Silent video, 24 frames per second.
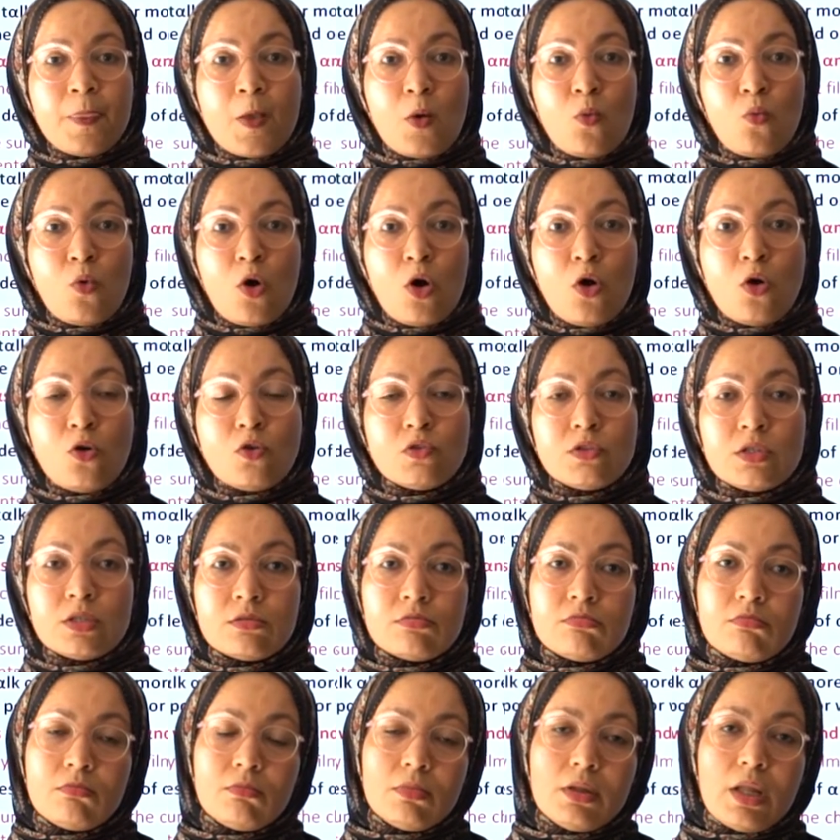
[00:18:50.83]
was
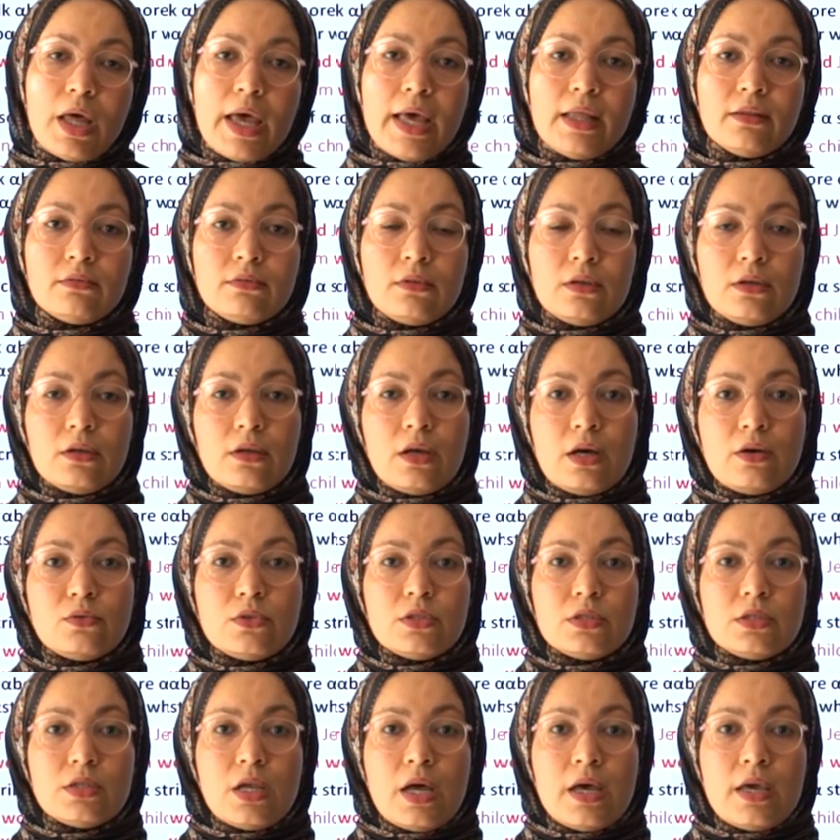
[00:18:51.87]
planting
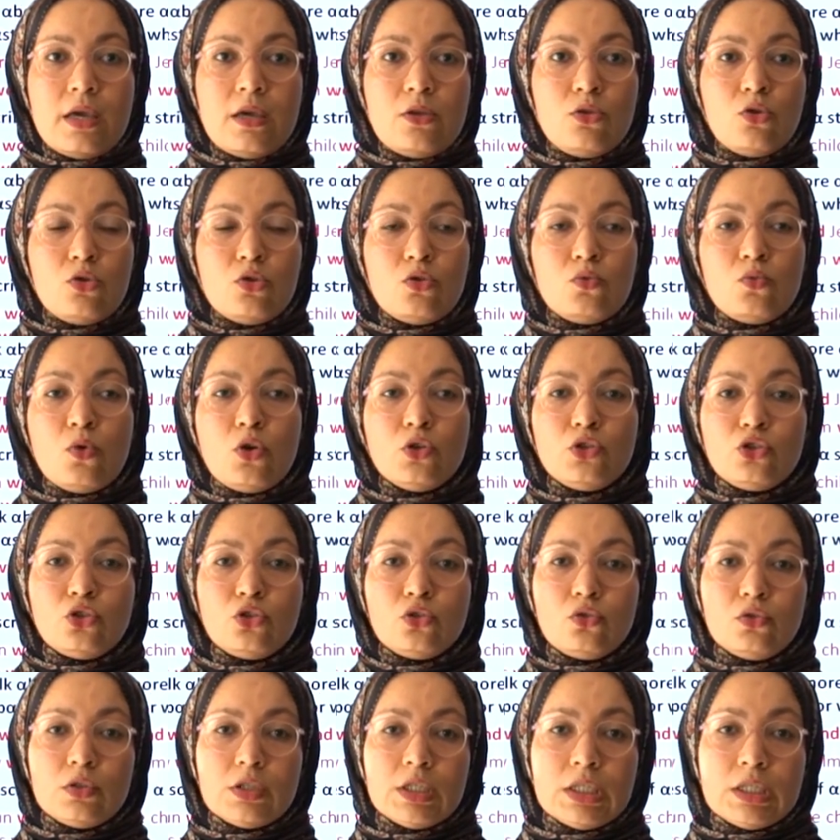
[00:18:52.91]
outside or was
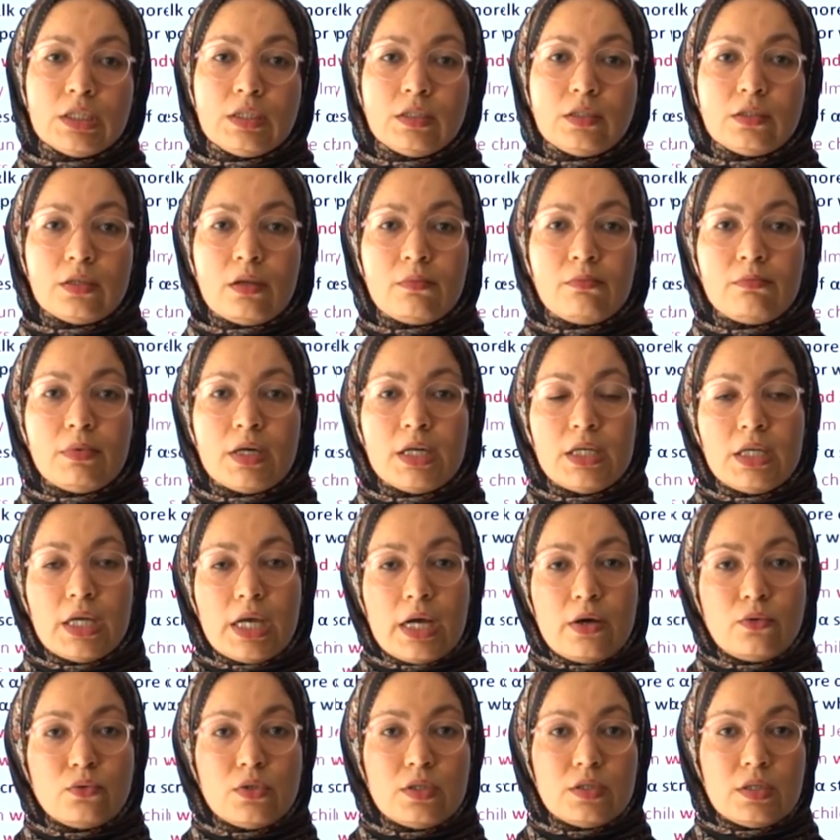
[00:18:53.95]
talking to somebody
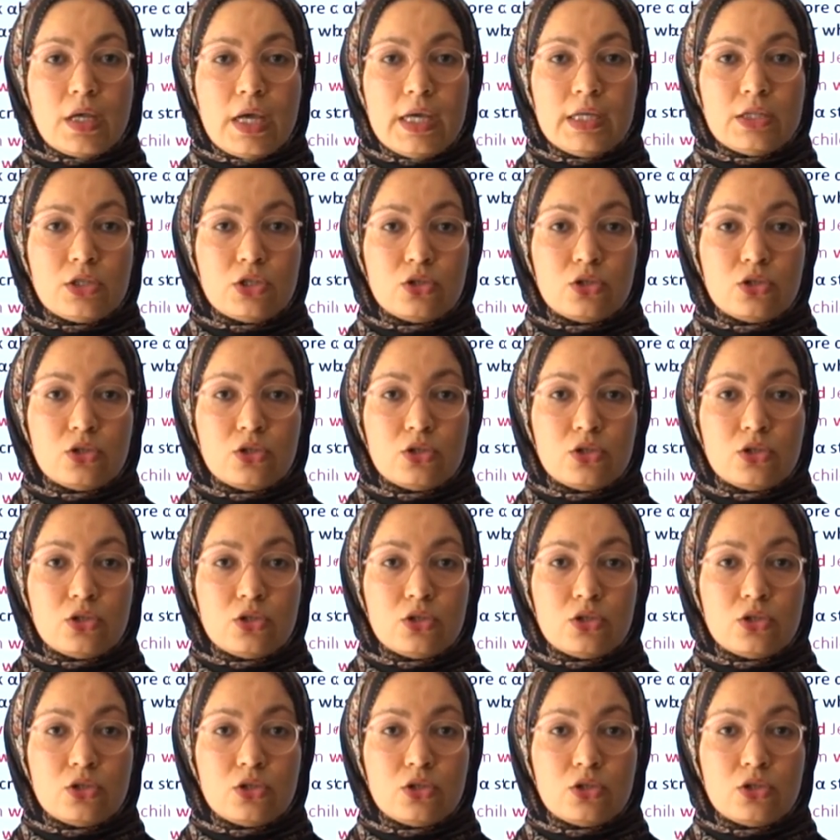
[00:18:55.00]
outside.